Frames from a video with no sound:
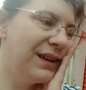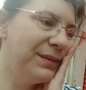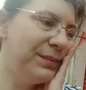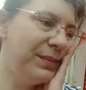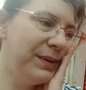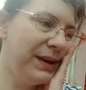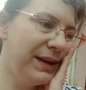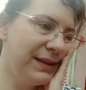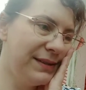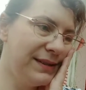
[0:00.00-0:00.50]

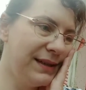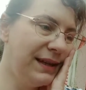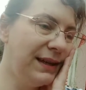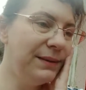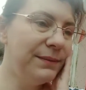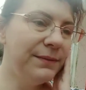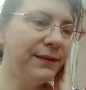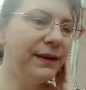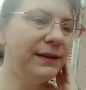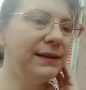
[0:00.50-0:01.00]
because I
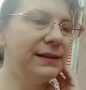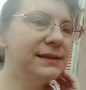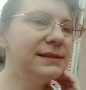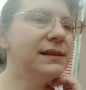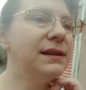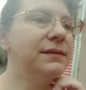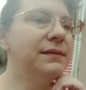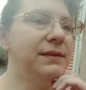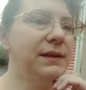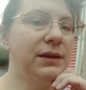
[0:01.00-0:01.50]
keep finding
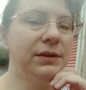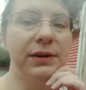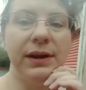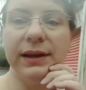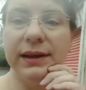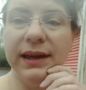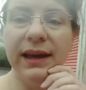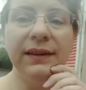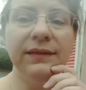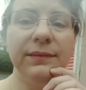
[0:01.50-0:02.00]
stuff that
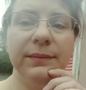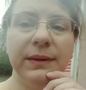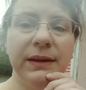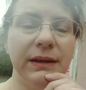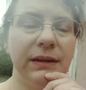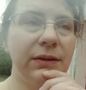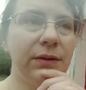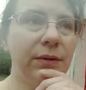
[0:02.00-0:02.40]
Greg gave me,